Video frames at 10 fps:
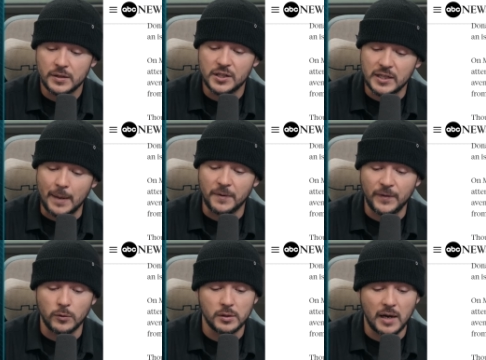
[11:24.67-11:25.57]
to stop the
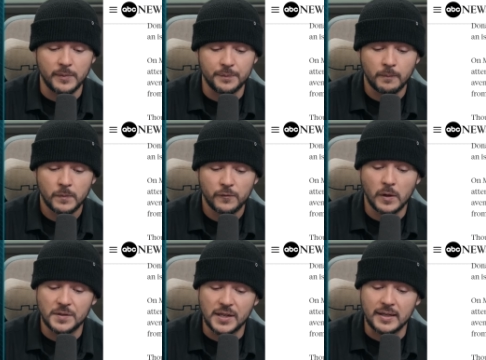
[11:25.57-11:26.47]
federal government
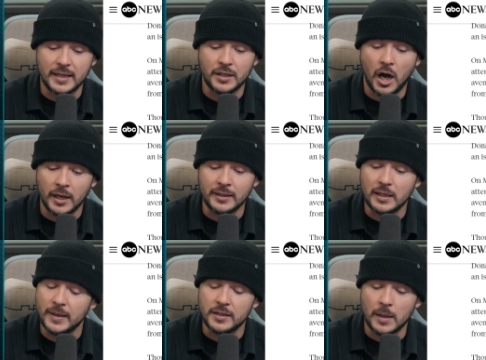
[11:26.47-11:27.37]
from sending an
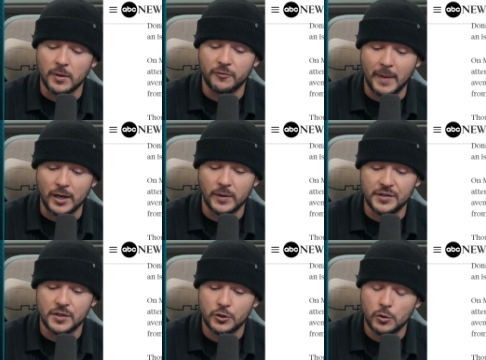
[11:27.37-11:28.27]
unlimited number of
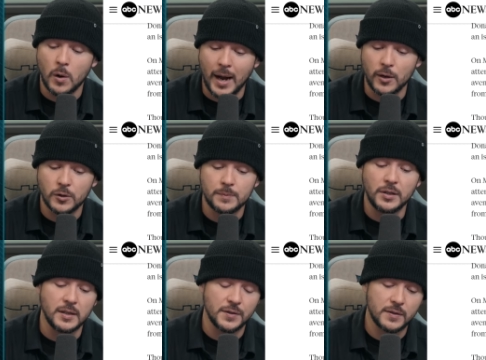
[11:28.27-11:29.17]
migrants to Ohio
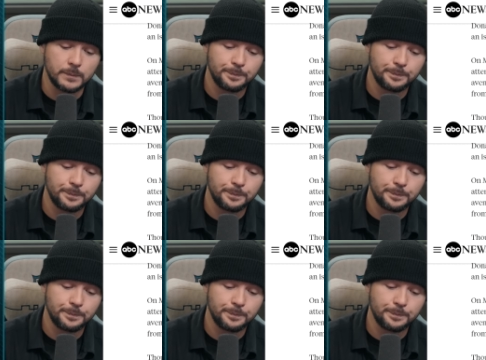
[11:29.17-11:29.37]
communities.